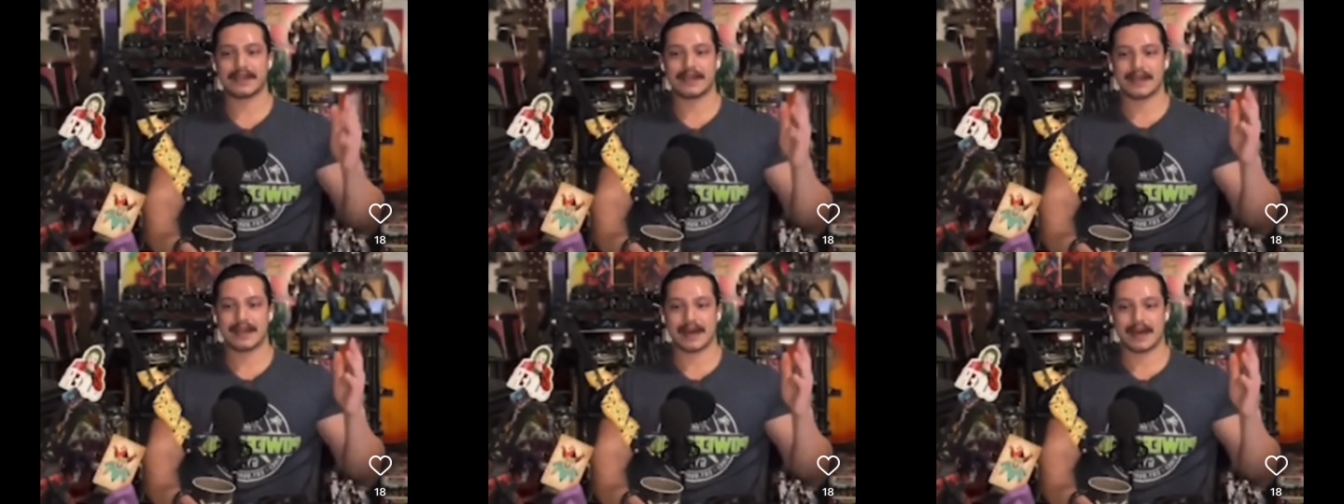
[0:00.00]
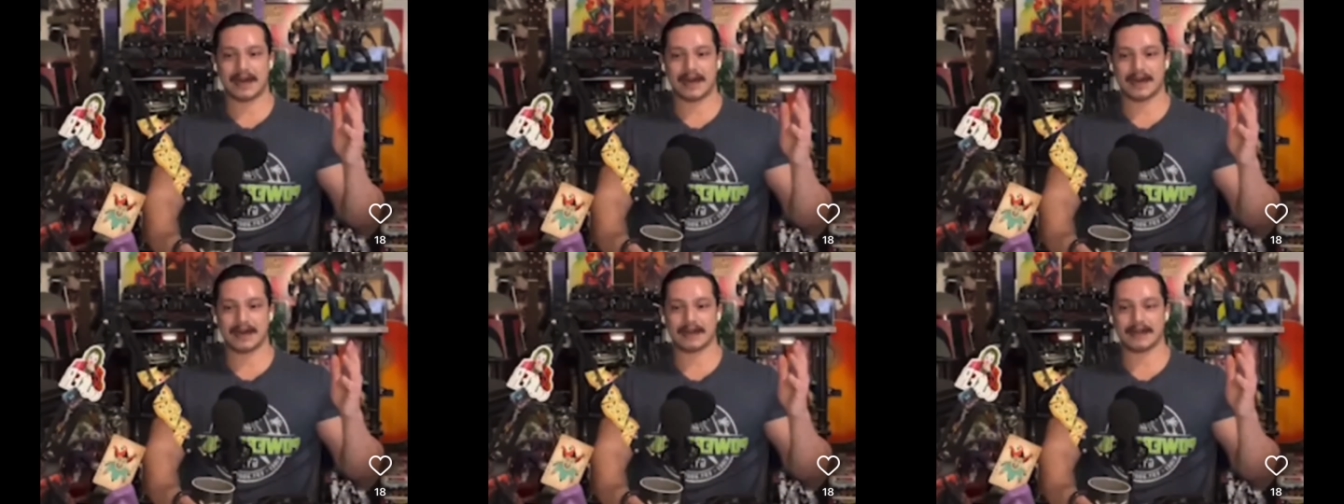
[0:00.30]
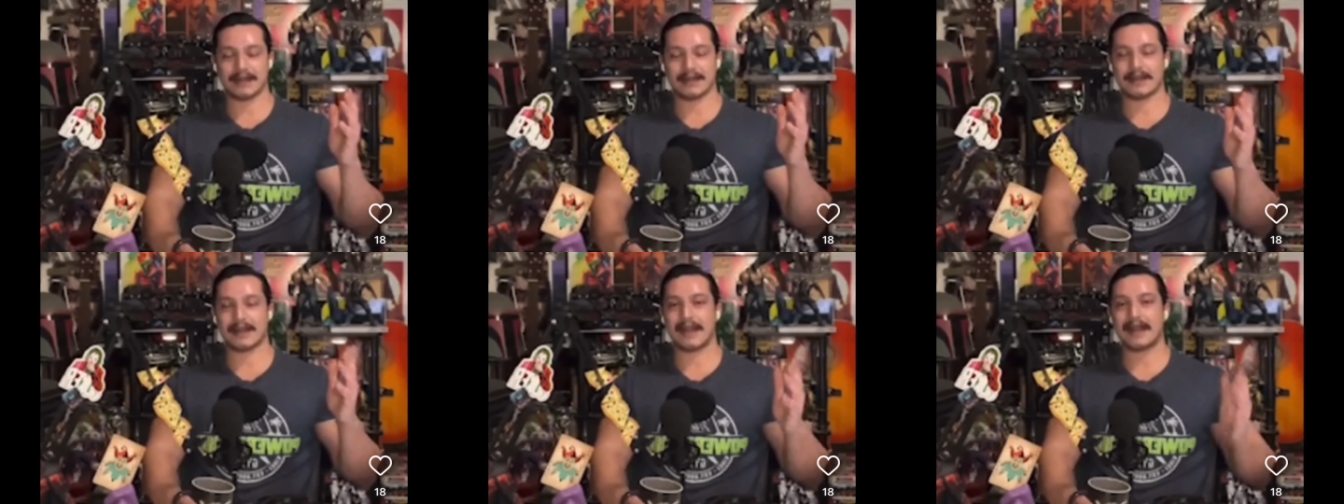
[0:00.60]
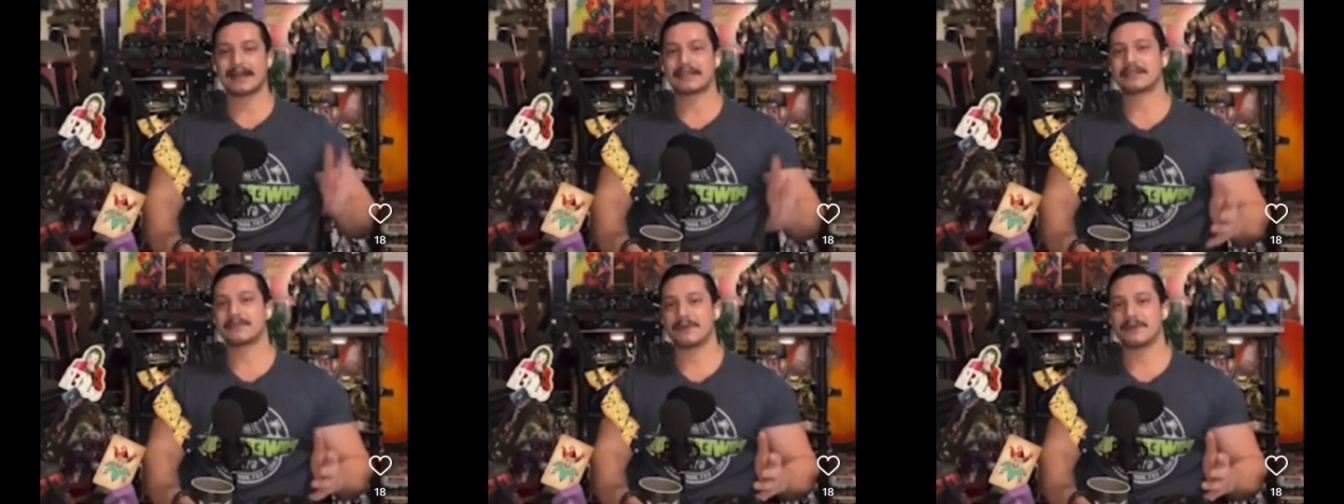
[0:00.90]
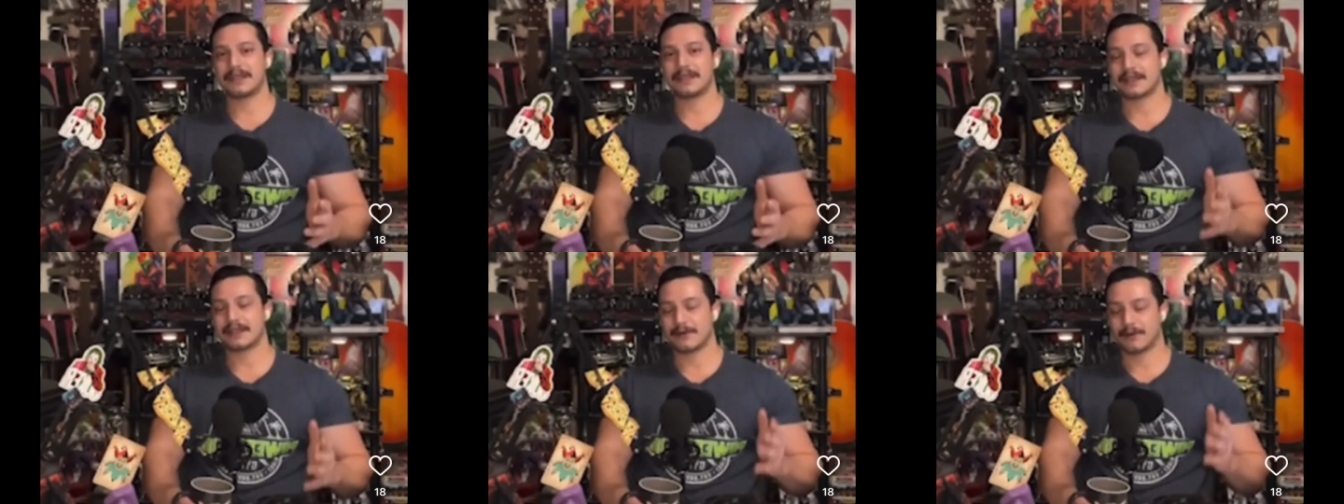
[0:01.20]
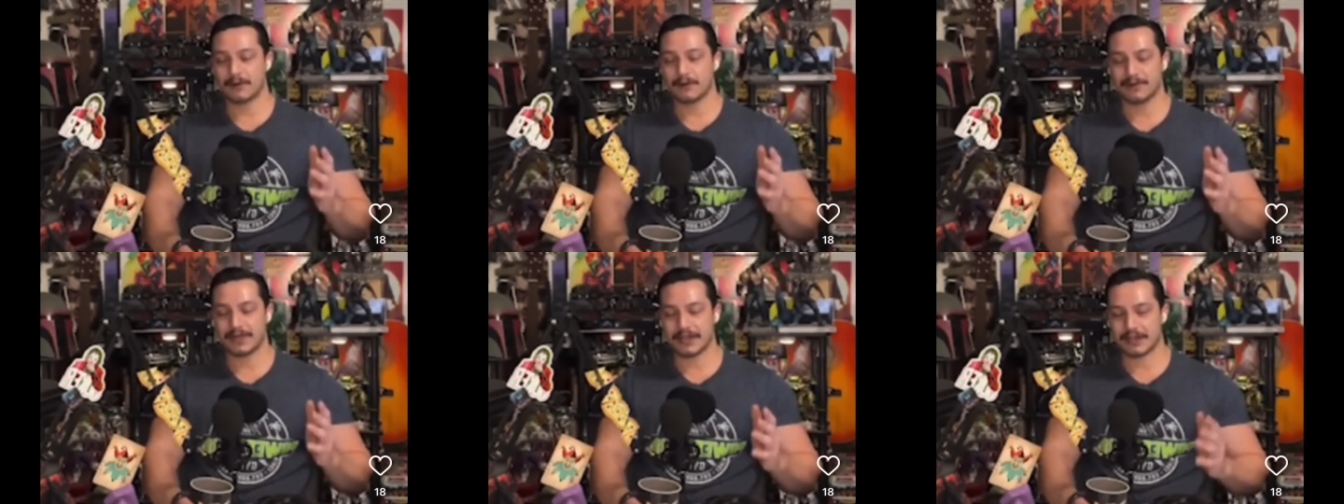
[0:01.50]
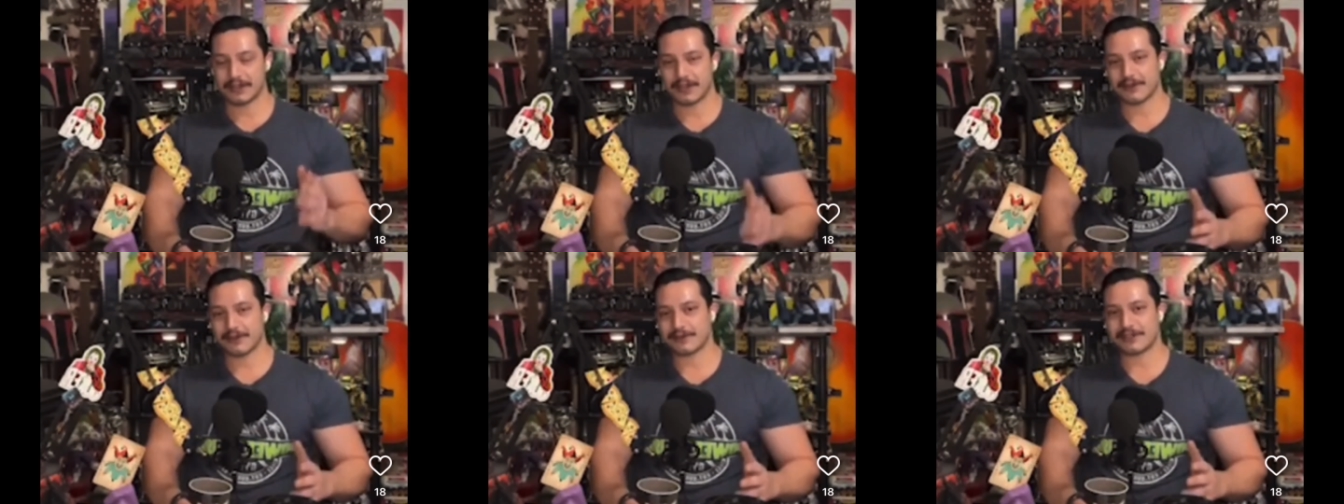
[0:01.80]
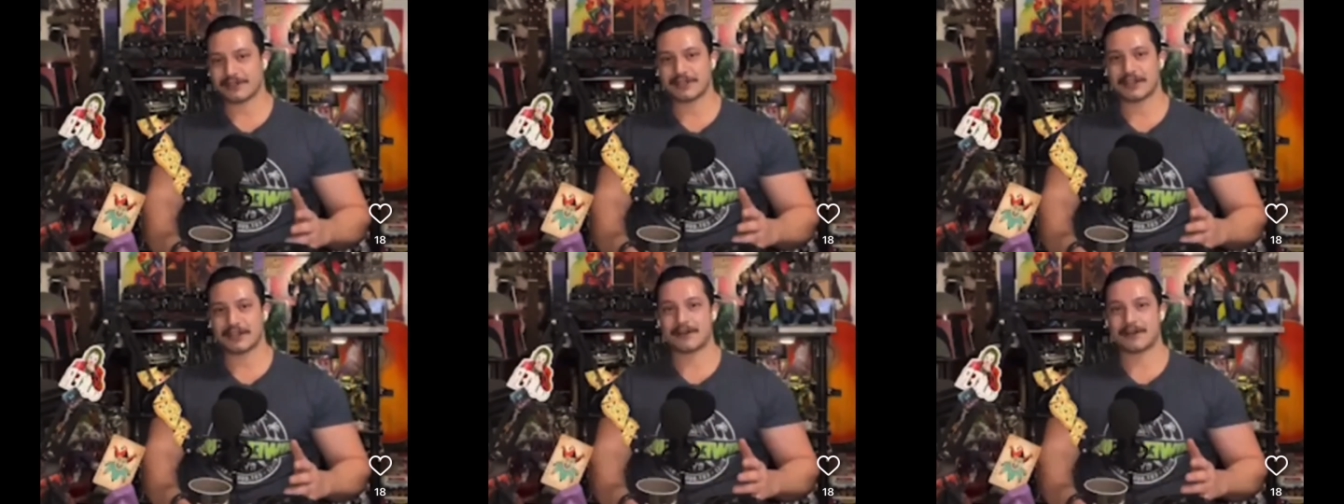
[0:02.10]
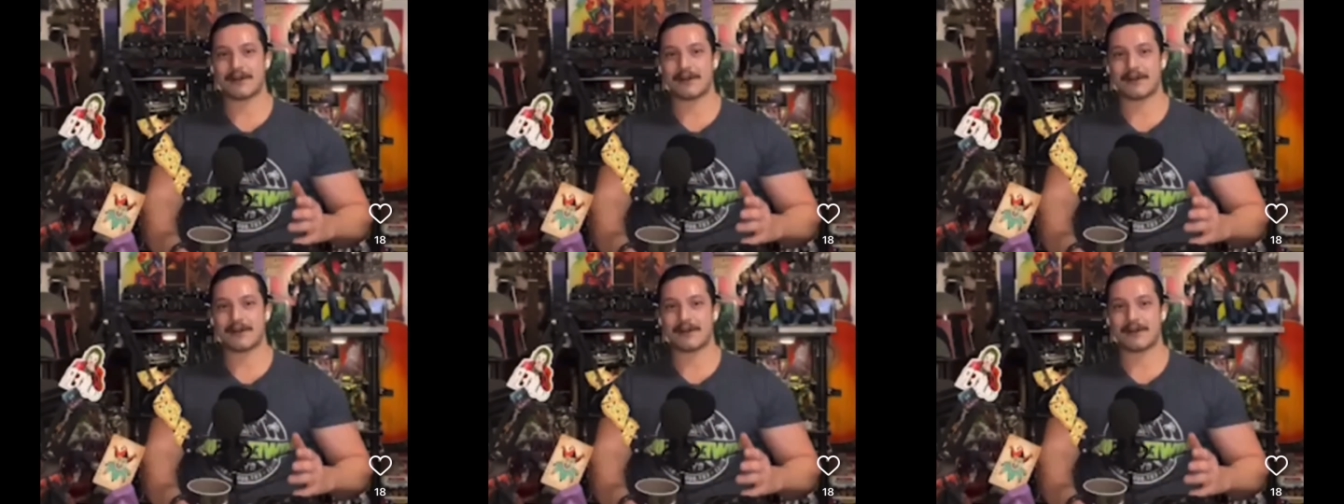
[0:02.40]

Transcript: Uh, next week, there will be no show.